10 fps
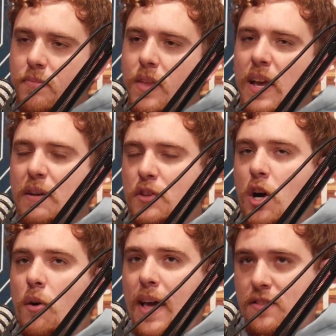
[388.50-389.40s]
even
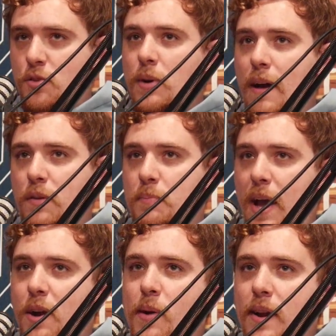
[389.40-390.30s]
though I do have a
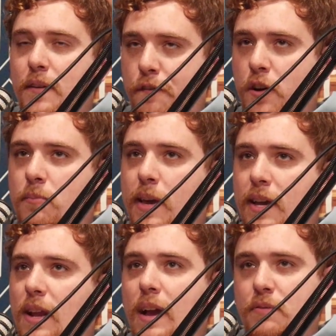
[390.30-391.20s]
background in
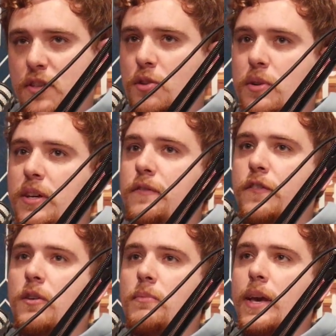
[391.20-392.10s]
filmmaking, I have a degree in
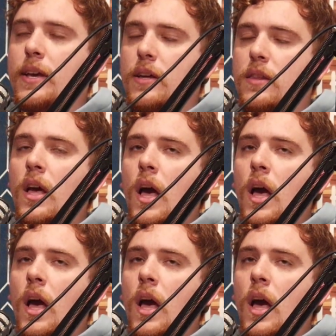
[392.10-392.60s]
filmmaking,